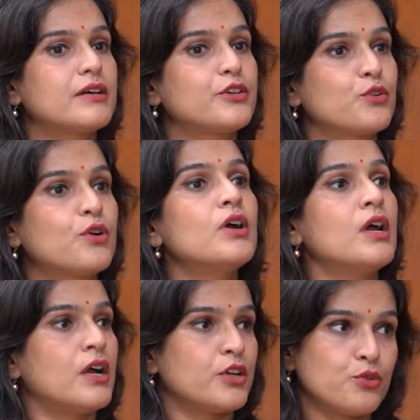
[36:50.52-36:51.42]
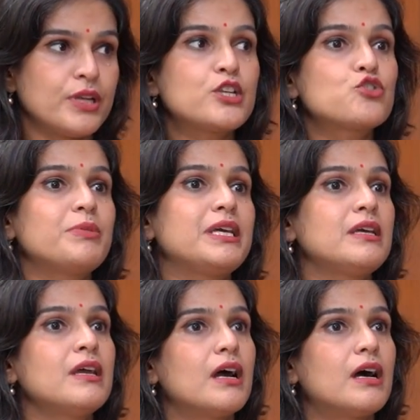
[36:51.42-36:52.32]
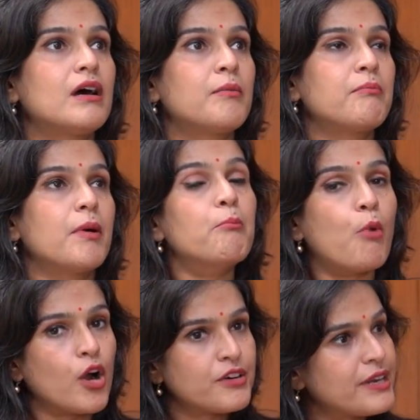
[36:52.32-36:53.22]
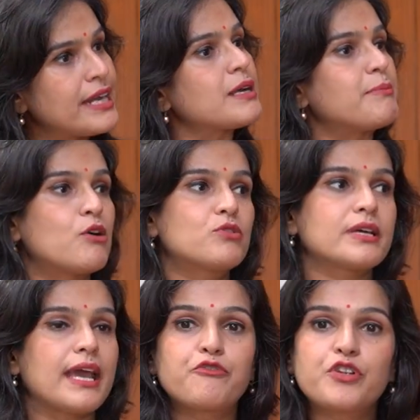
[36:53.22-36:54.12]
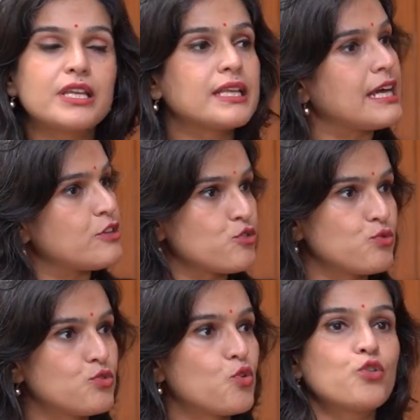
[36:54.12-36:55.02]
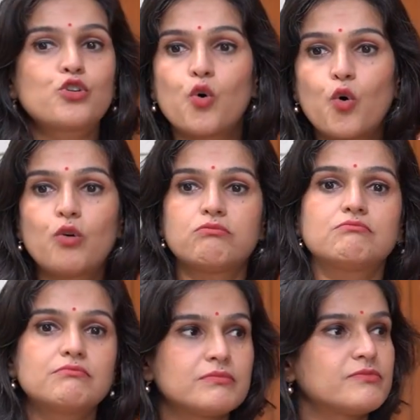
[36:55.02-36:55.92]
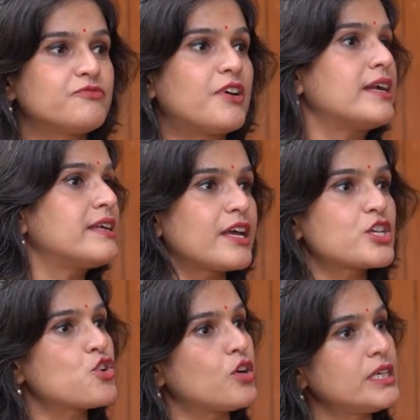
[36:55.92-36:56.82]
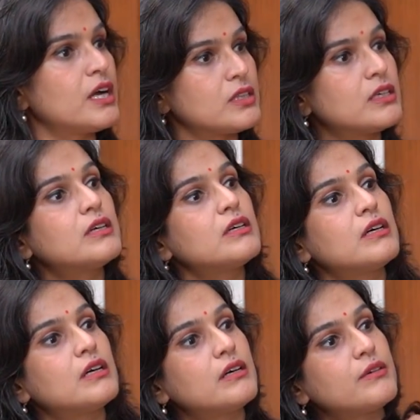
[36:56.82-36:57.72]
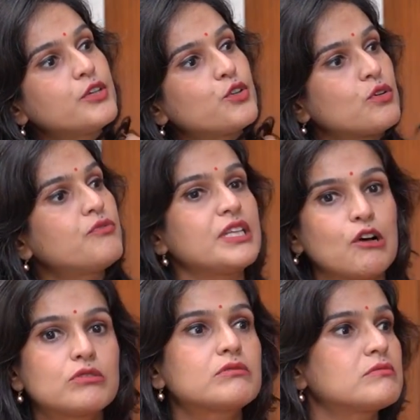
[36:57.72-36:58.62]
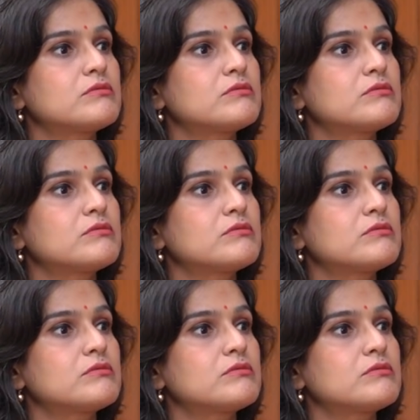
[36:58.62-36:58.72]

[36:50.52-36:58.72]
you need to be moderate about everything that you do. Don't go one direction or the other, without